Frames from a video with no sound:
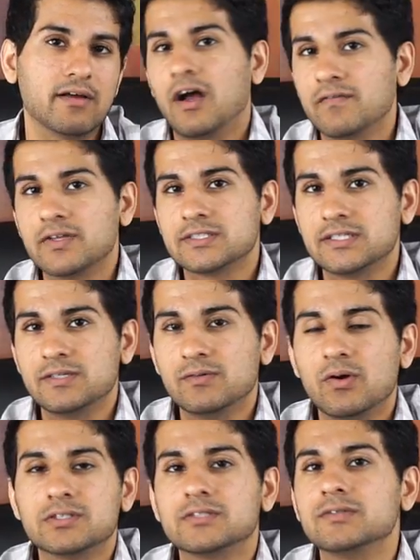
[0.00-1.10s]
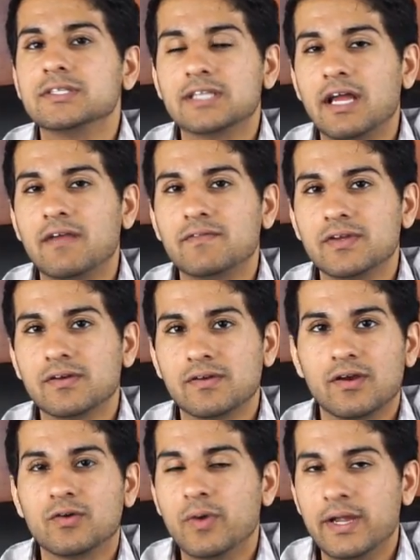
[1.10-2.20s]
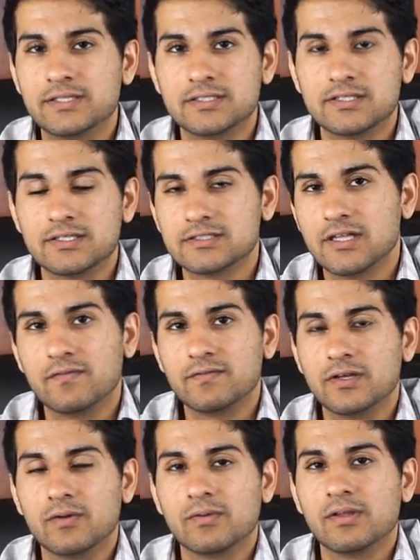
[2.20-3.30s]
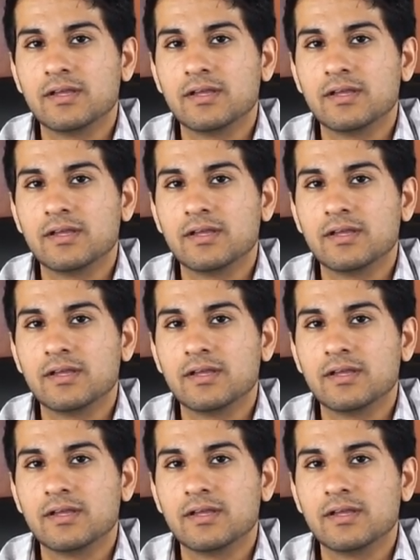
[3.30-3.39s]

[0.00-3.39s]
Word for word: Obviously, you also need to have your equations and stuff known